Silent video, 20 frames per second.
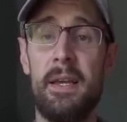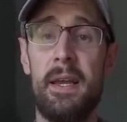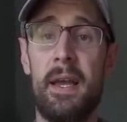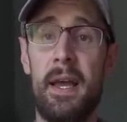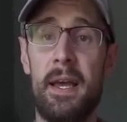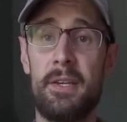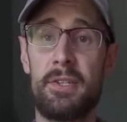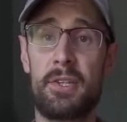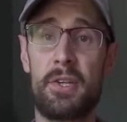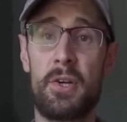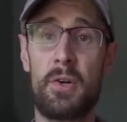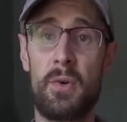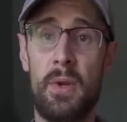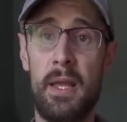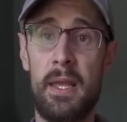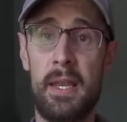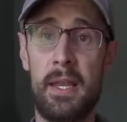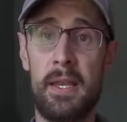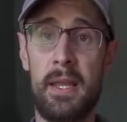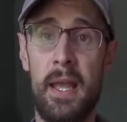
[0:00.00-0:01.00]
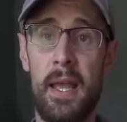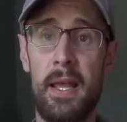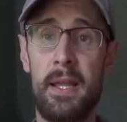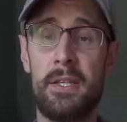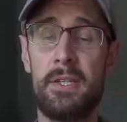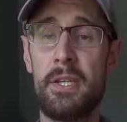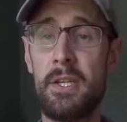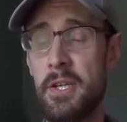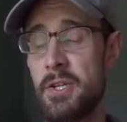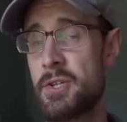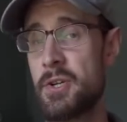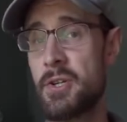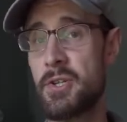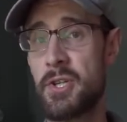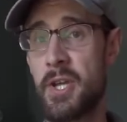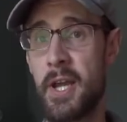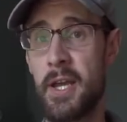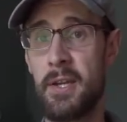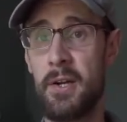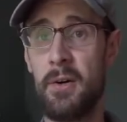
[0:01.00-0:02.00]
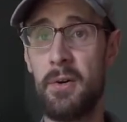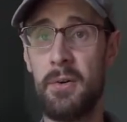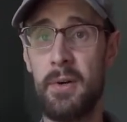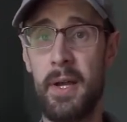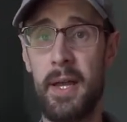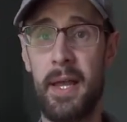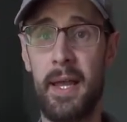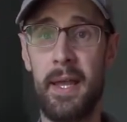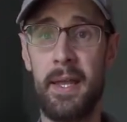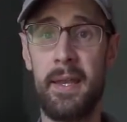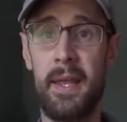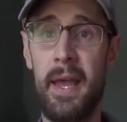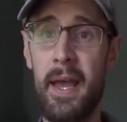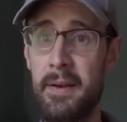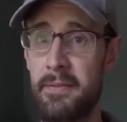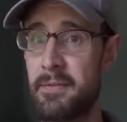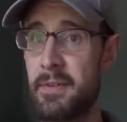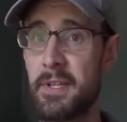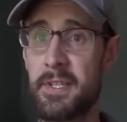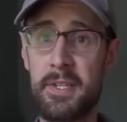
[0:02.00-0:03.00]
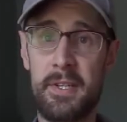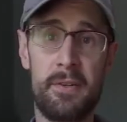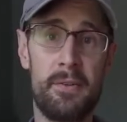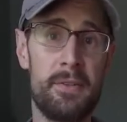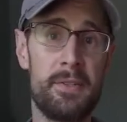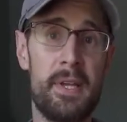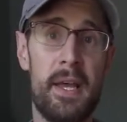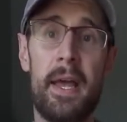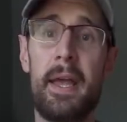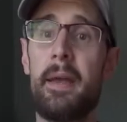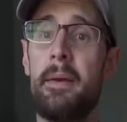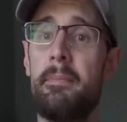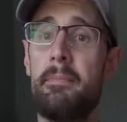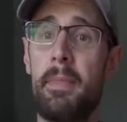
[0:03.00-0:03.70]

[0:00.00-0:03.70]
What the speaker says: has created a teacher channel, and every single day,